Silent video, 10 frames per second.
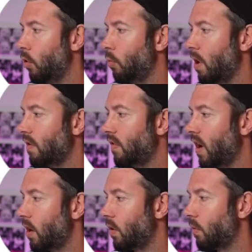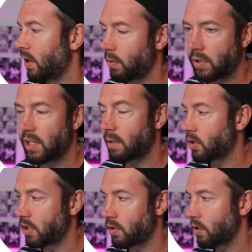all my file, well, you won't see
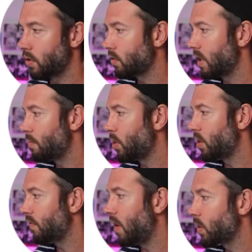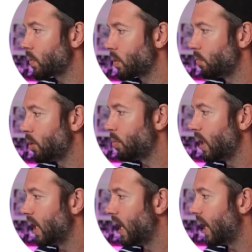them because it's on the screen, but the files will come up,
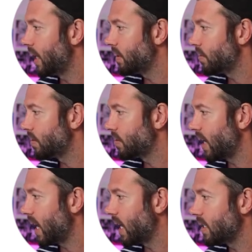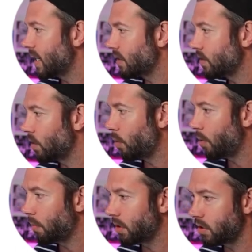and let's just say
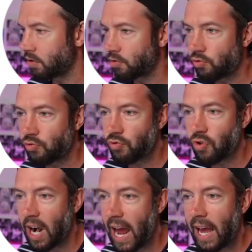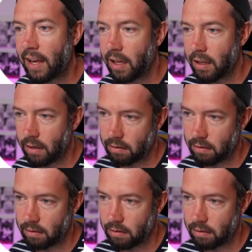desktop. I'm going to just drag